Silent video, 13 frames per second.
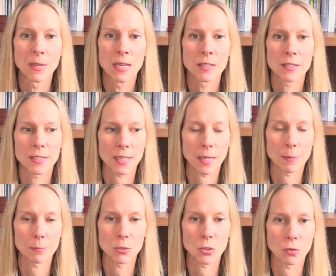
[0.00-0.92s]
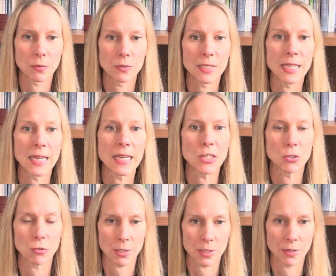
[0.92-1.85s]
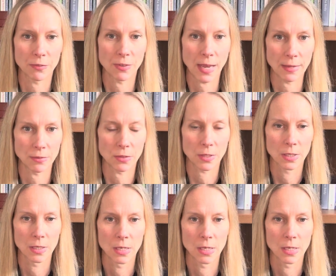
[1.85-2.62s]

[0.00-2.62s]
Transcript: some sort of dangerous event.